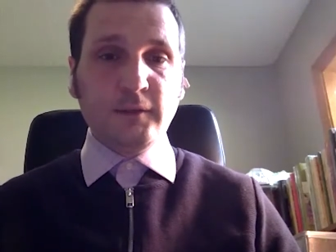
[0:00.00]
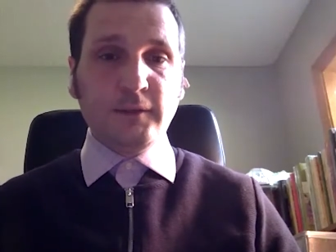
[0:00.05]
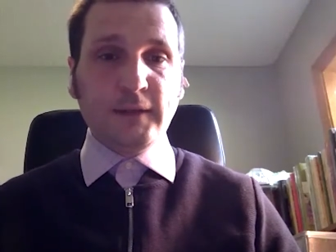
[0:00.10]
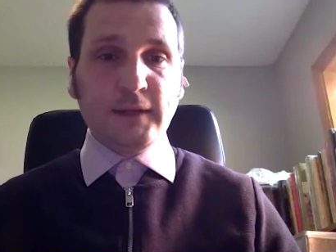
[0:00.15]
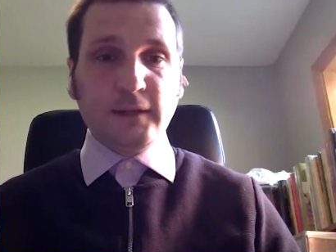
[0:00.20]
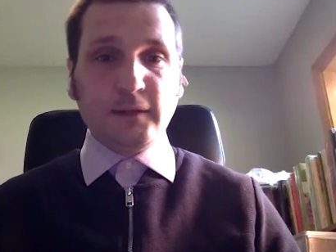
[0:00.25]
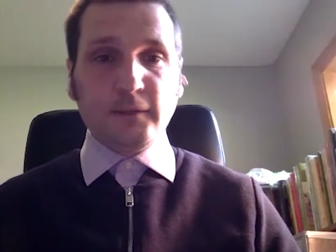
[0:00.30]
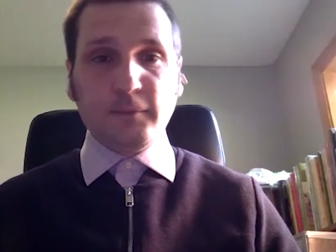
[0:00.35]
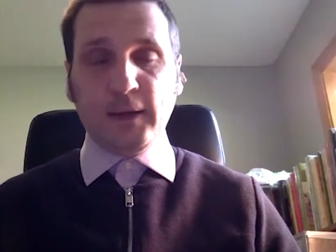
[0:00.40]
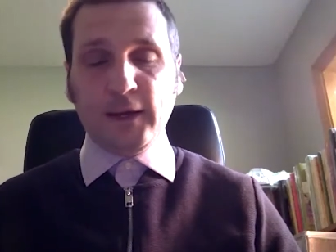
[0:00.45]

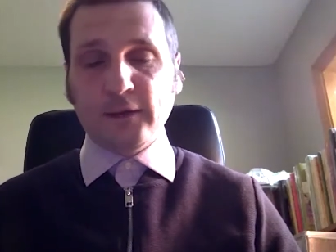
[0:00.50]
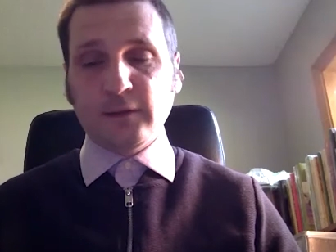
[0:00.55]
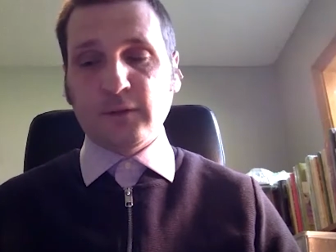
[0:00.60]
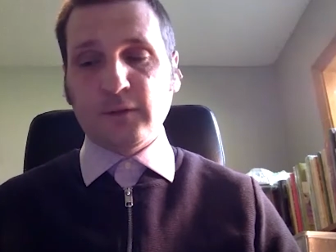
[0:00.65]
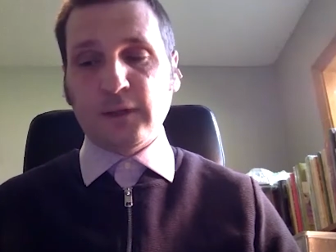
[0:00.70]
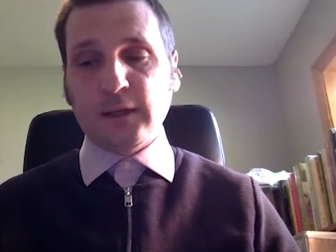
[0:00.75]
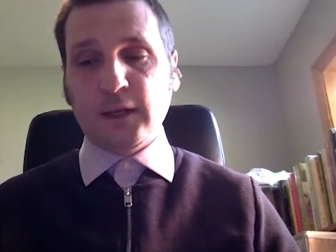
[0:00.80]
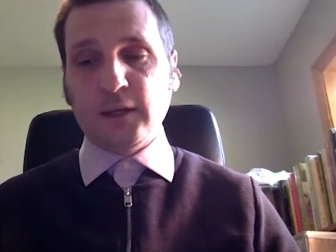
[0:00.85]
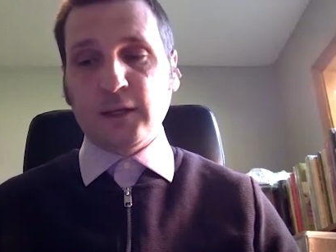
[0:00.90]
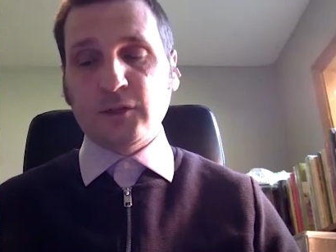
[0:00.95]
That
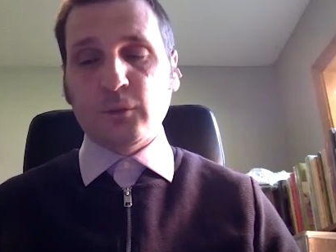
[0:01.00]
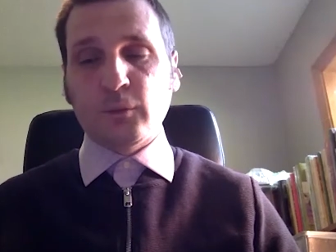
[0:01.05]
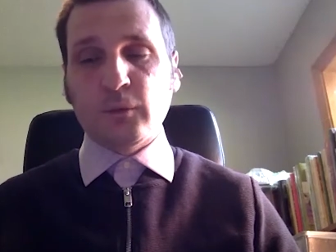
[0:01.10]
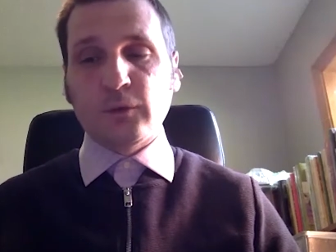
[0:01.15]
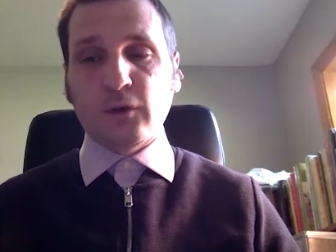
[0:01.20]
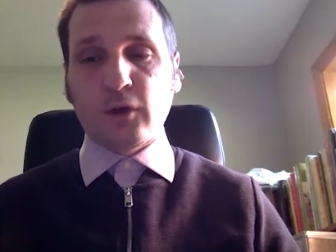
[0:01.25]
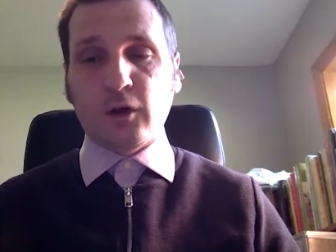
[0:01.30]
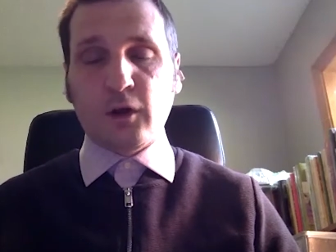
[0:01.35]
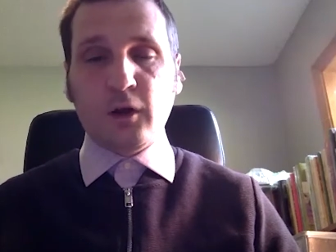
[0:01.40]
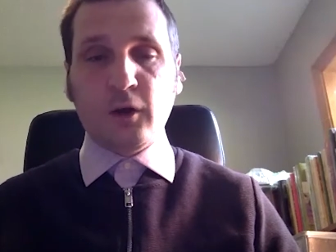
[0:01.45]
pacification
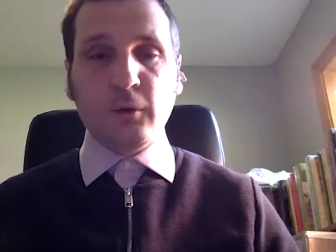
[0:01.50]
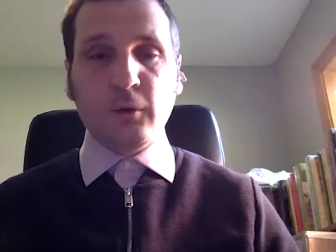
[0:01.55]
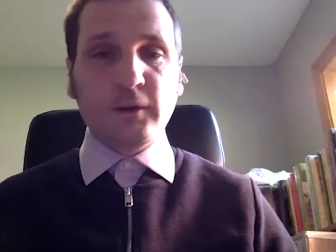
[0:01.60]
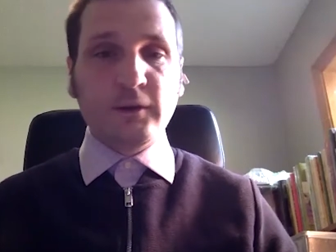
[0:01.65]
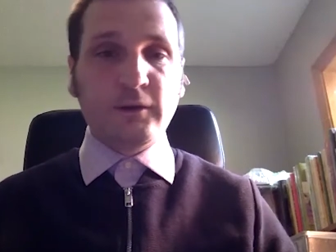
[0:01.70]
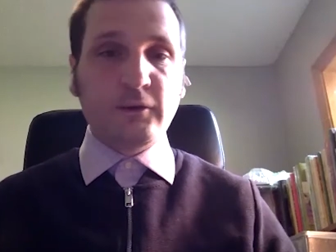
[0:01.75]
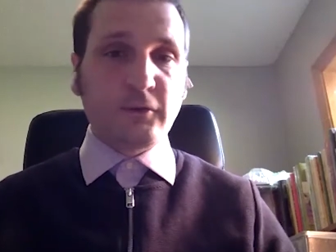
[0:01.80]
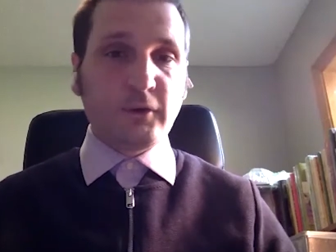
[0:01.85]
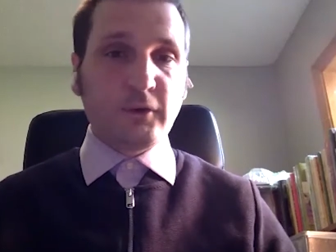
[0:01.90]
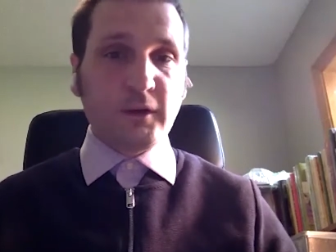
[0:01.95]
was
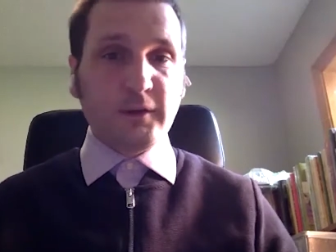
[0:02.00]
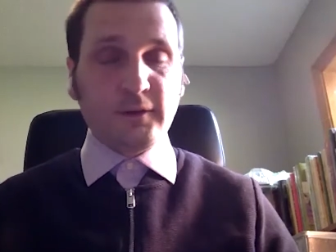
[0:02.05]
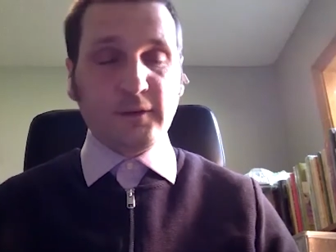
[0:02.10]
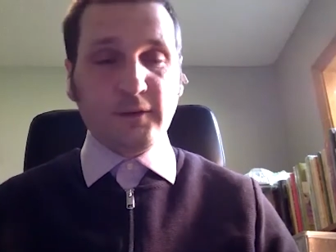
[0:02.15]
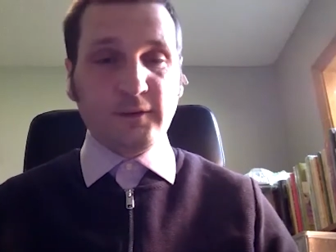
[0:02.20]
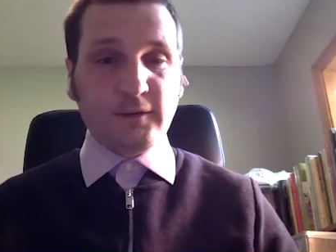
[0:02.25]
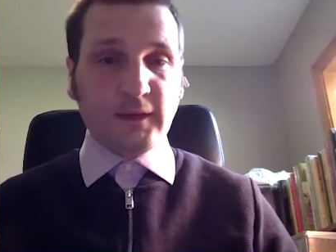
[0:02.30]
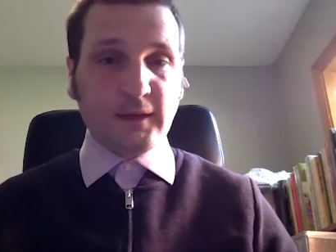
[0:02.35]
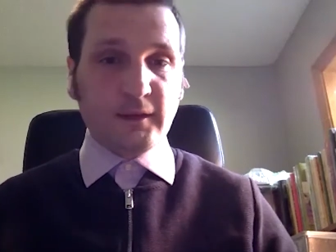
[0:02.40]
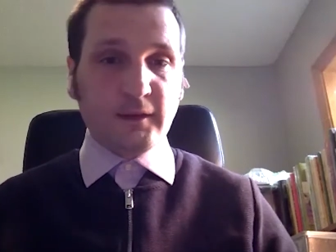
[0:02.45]
always front
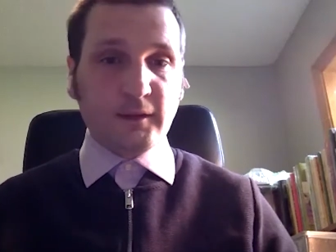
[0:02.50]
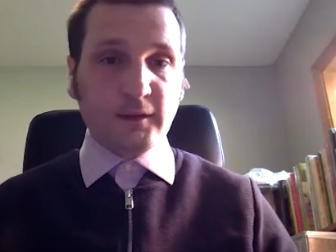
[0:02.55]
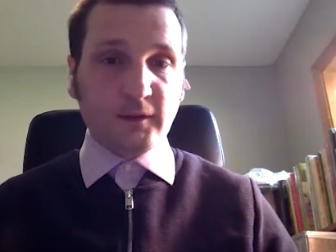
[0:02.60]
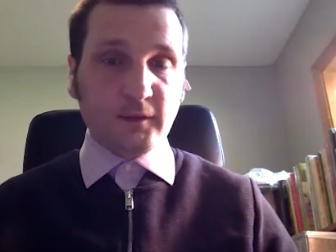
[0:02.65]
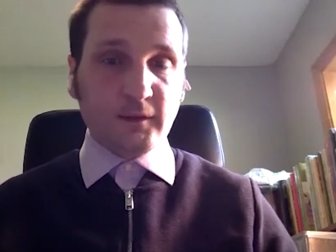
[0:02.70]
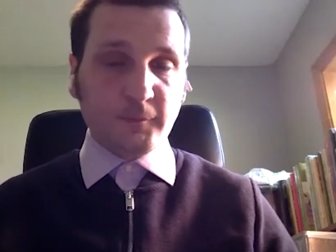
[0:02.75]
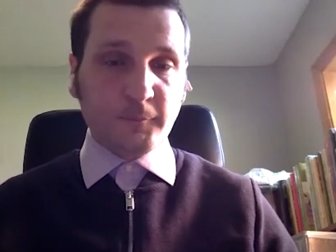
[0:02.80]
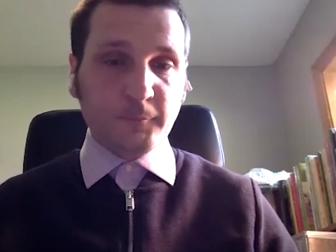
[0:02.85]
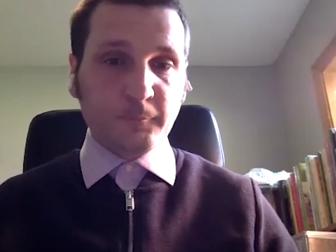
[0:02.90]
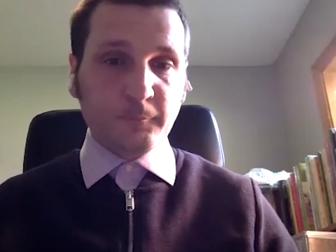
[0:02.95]
and center